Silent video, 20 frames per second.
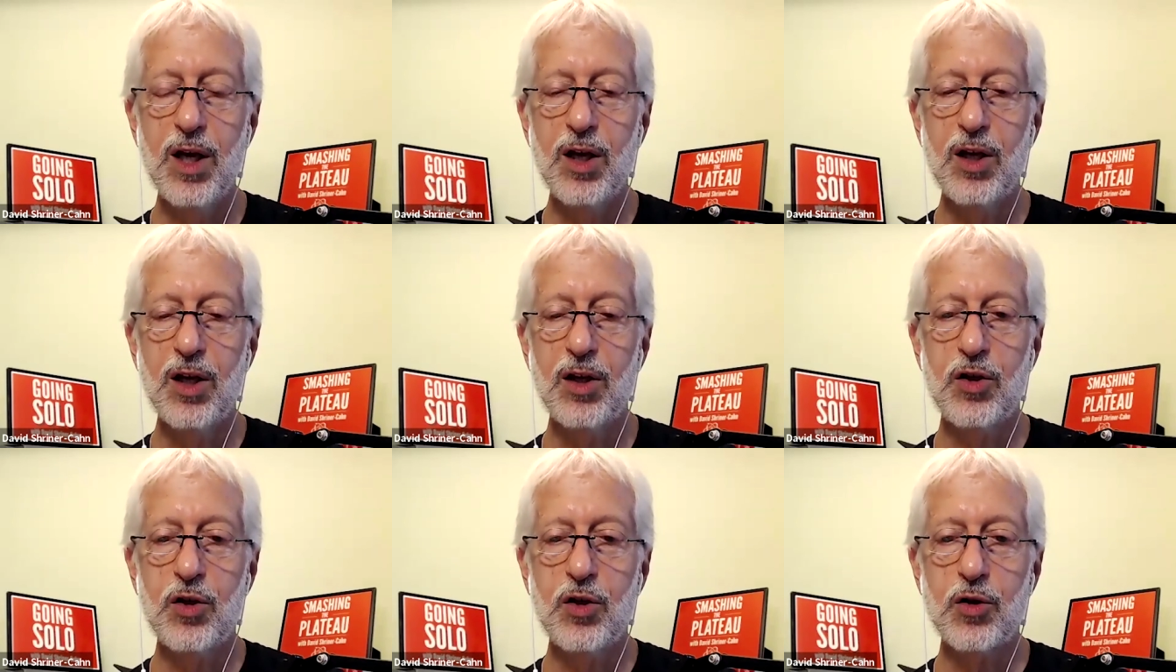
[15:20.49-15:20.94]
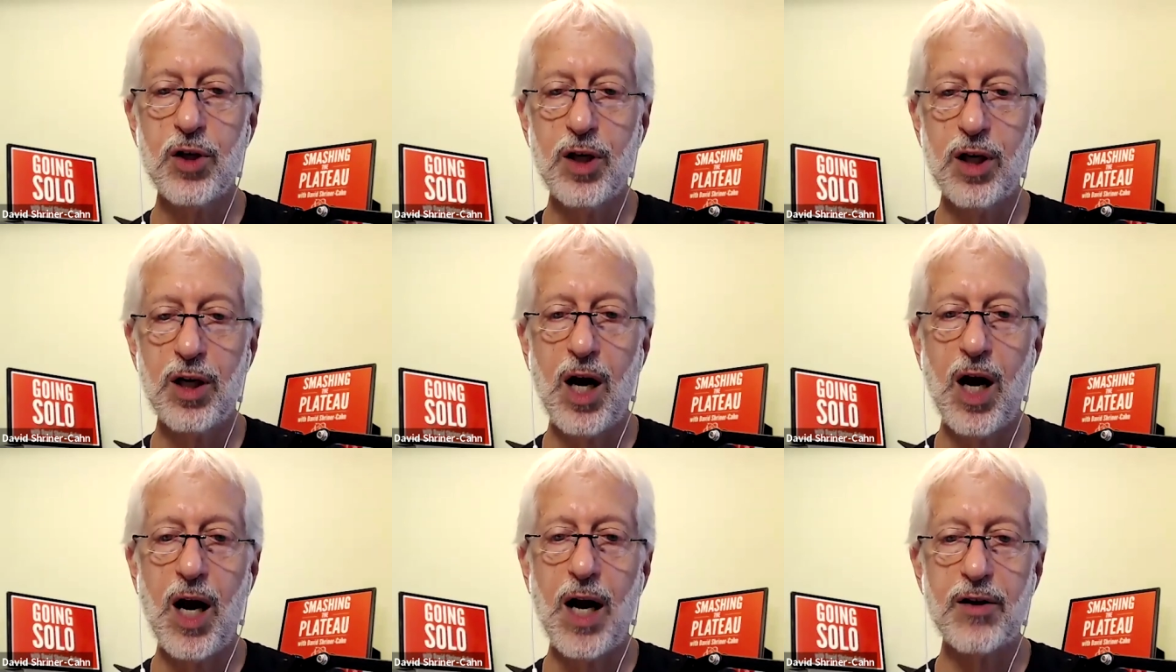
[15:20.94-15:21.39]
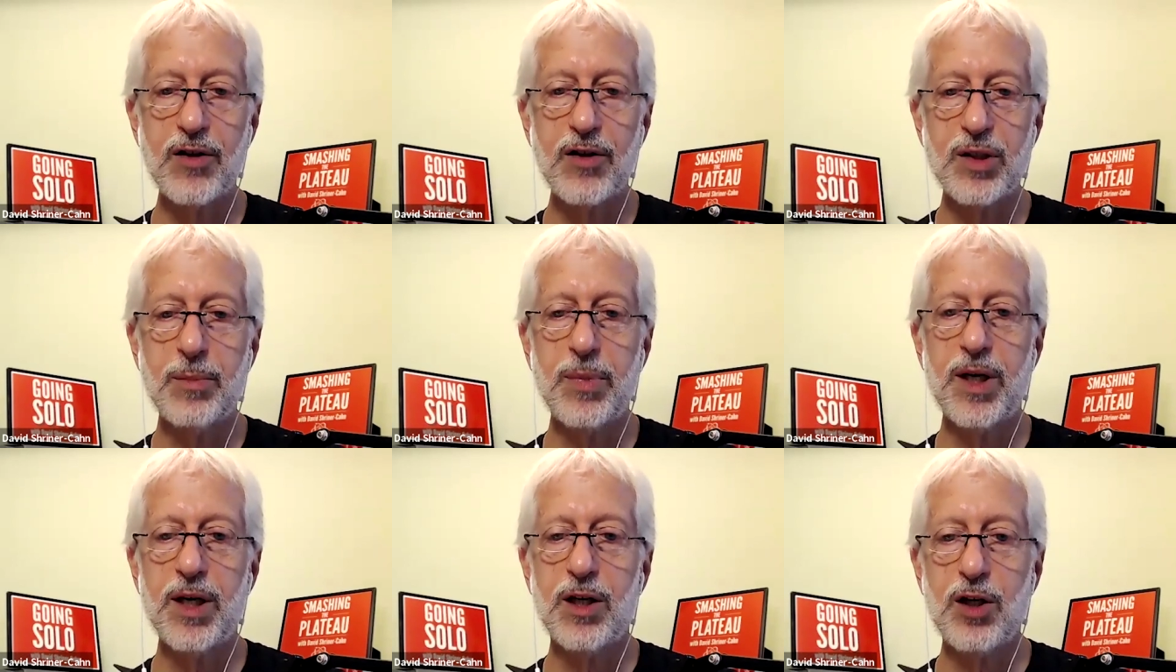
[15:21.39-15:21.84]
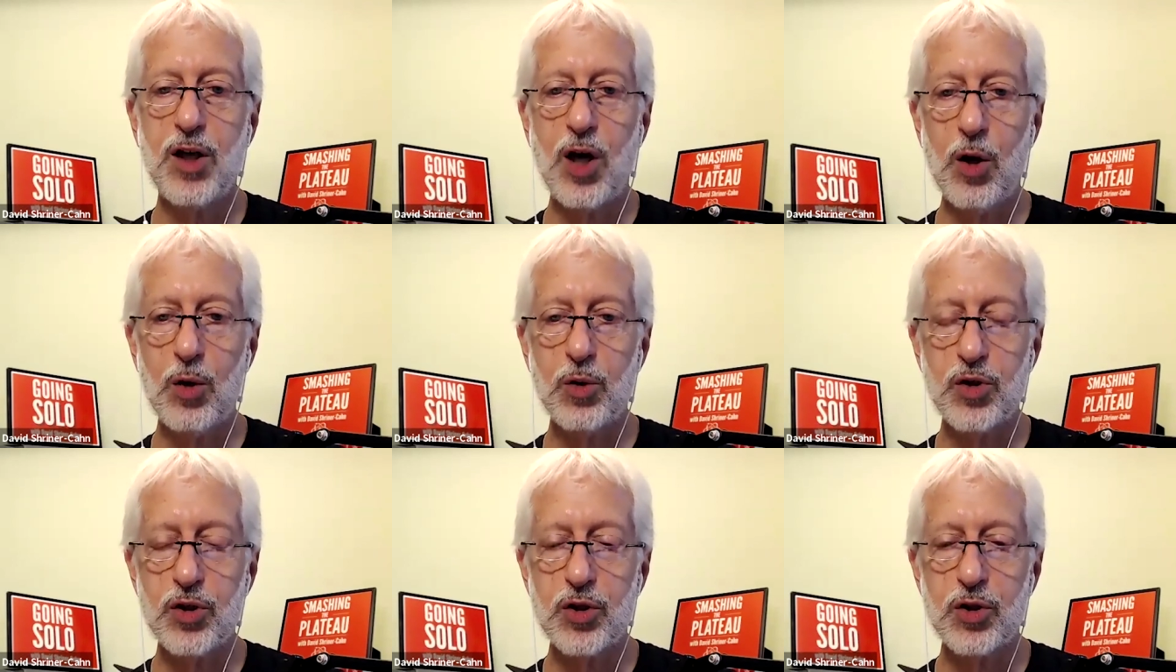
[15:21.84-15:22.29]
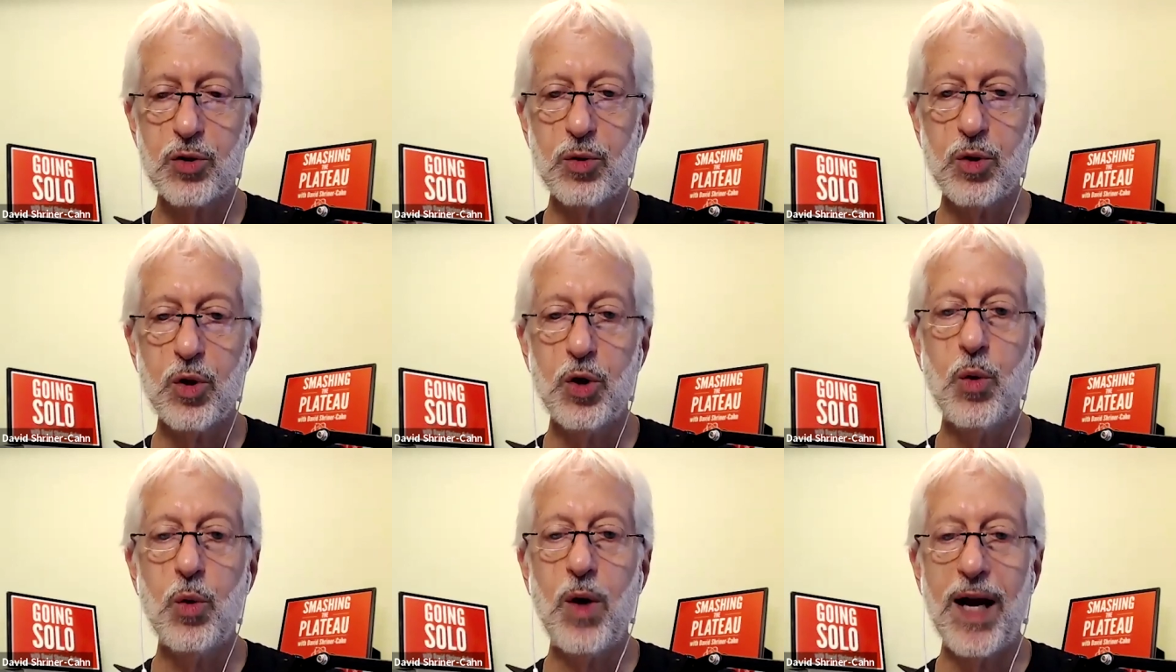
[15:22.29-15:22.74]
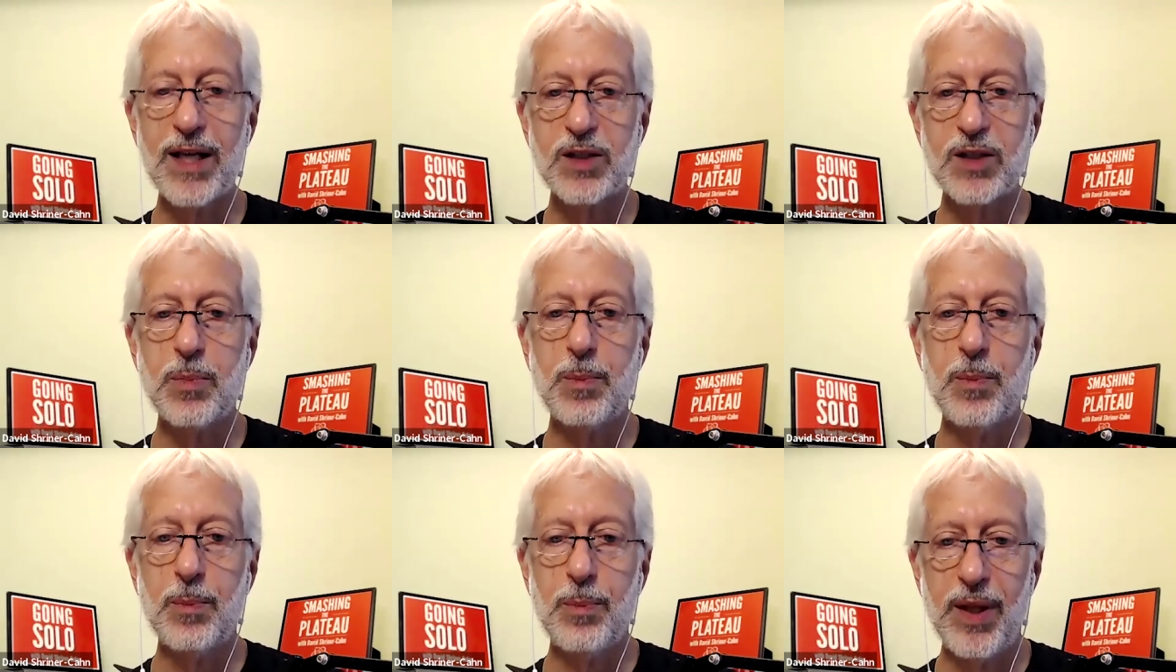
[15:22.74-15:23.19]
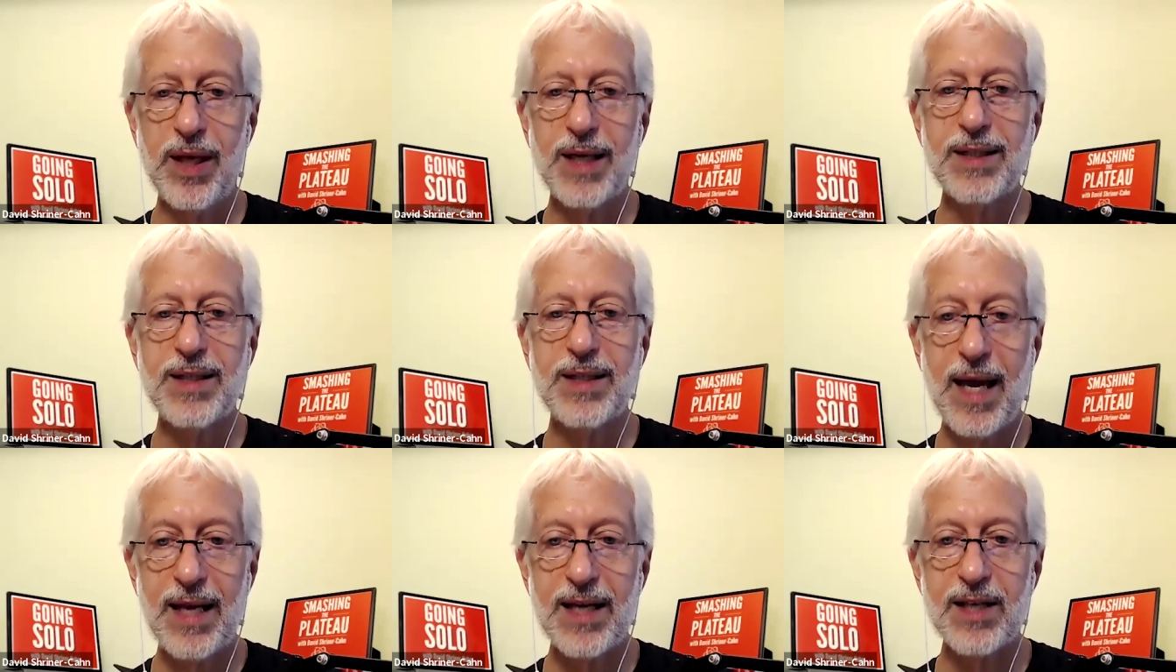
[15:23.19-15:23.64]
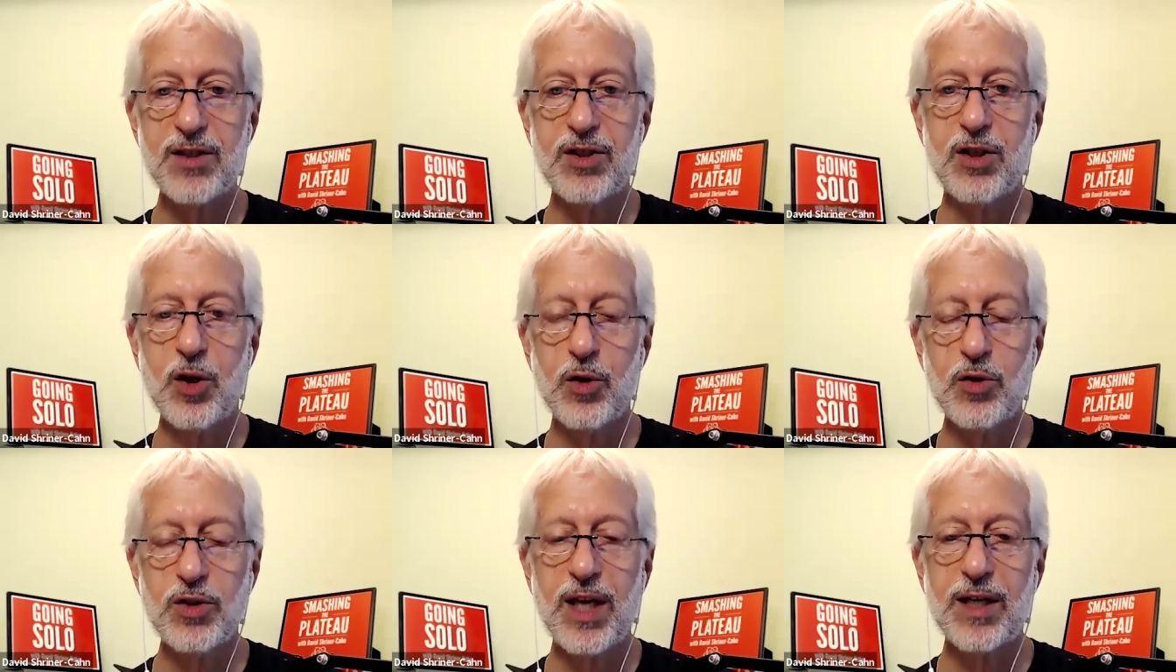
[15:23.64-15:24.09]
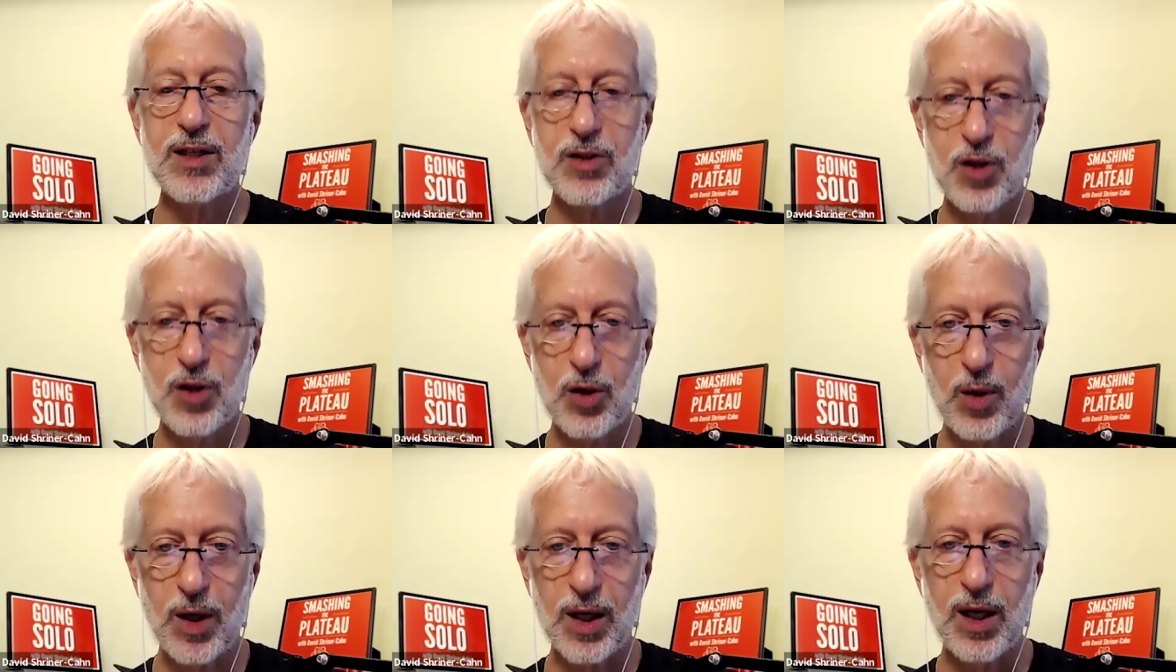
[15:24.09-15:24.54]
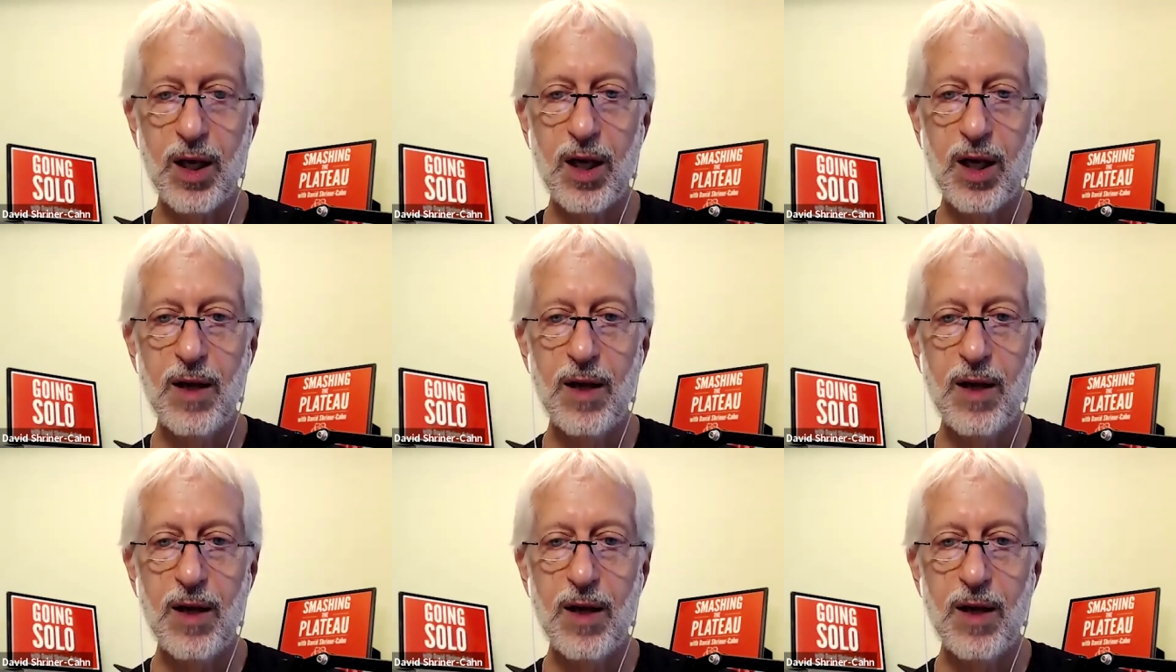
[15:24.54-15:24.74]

you're going to hire somebody to coach you who has played tennis and knows how to do it.